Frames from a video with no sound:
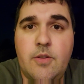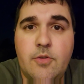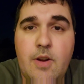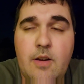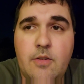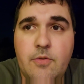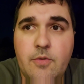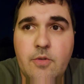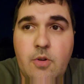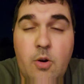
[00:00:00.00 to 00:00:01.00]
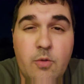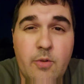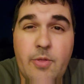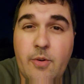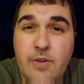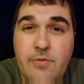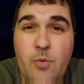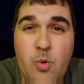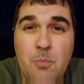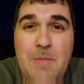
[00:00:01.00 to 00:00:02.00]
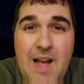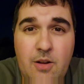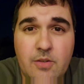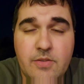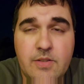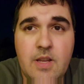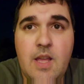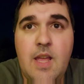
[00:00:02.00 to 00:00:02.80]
the ground for over 34 miles.